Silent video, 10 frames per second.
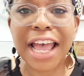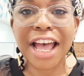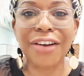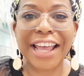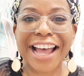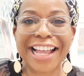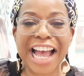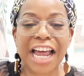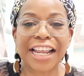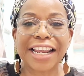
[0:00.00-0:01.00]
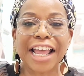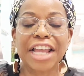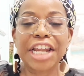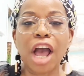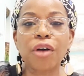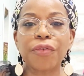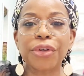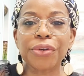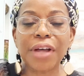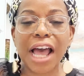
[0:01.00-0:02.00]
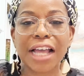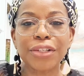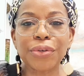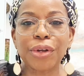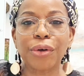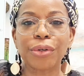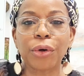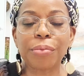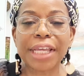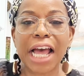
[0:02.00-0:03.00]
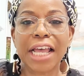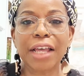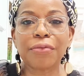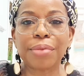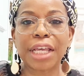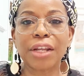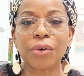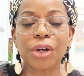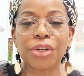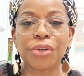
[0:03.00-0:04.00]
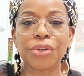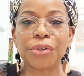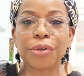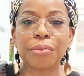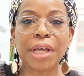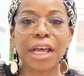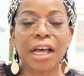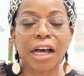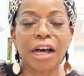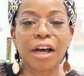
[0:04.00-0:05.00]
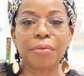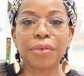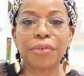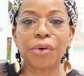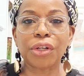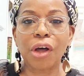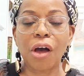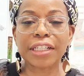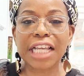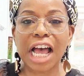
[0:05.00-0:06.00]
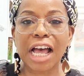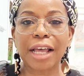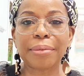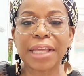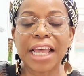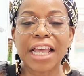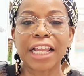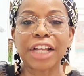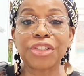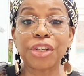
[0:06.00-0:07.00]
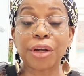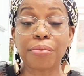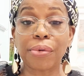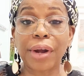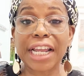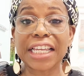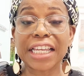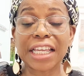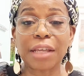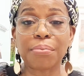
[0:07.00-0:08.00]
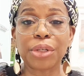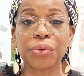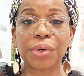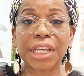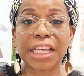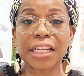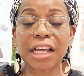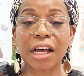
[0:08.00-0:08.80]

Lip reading: Okay, I got it. Now, for you guys who don't know me, I have been on YouTube for a long time, and I took a break in between